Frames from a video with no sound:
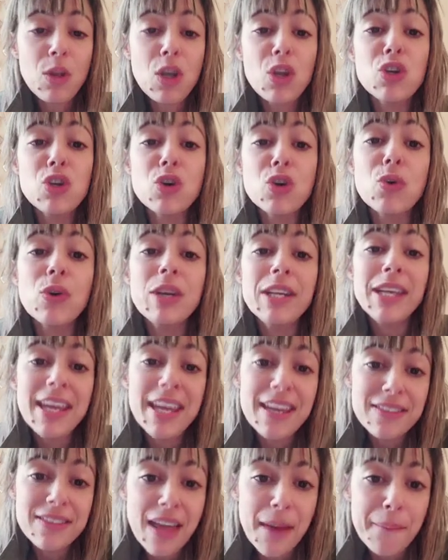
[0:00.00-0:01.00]
you're going to
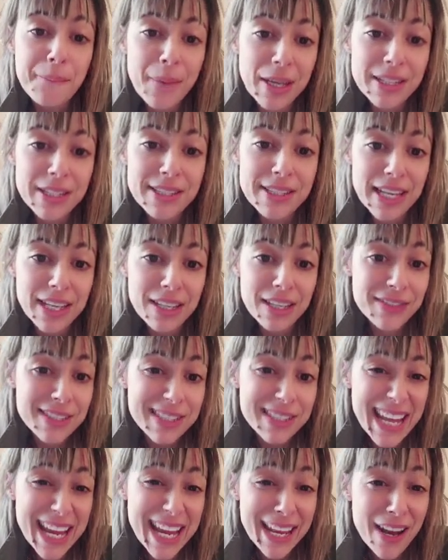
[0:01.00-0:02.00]
hit that meditative
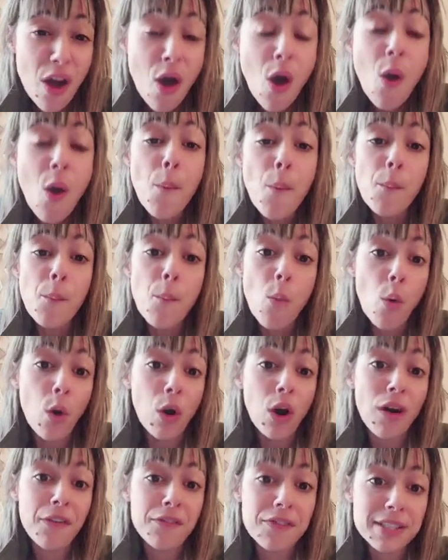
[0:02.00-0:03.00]
state
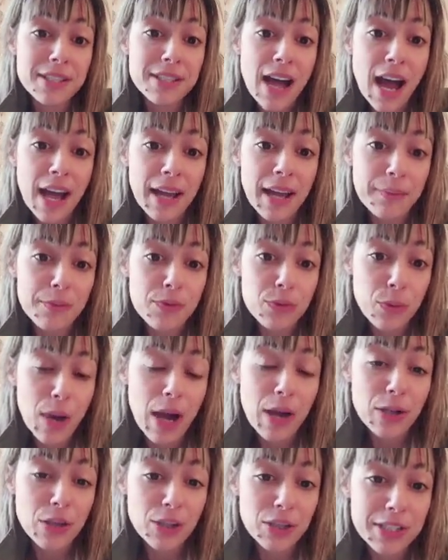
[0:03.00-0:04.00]
more of the time
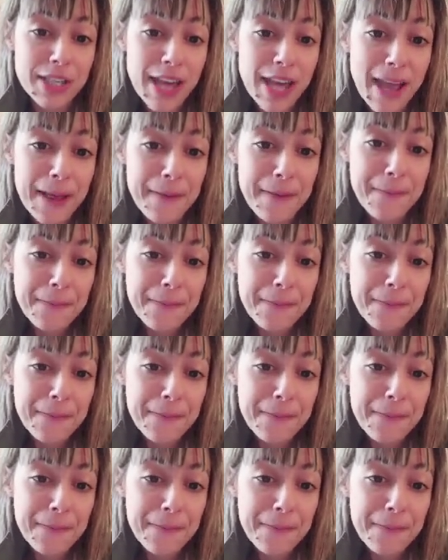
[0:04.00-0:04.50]
throughout your day.